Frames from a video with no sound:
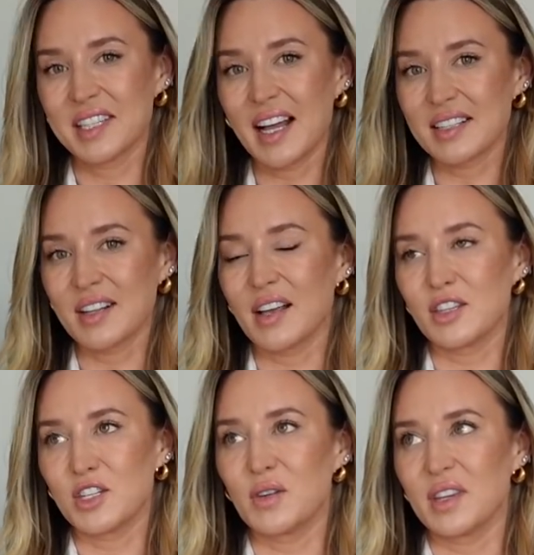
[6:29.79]
That's like
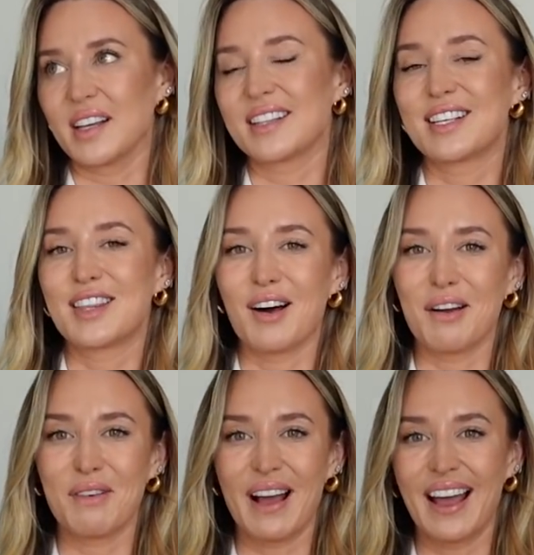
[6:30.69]
the two things that
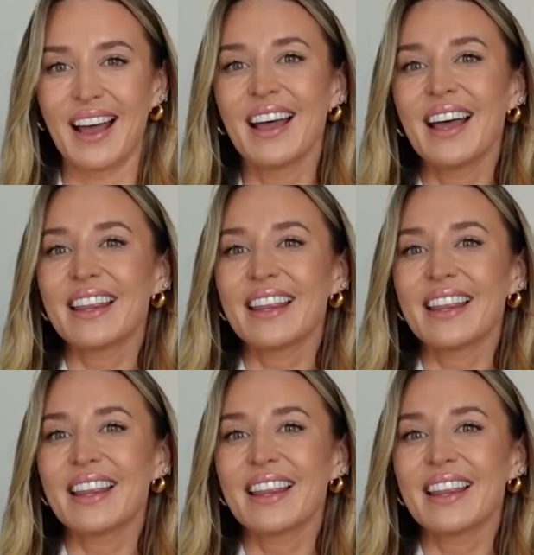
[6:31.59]
I wear.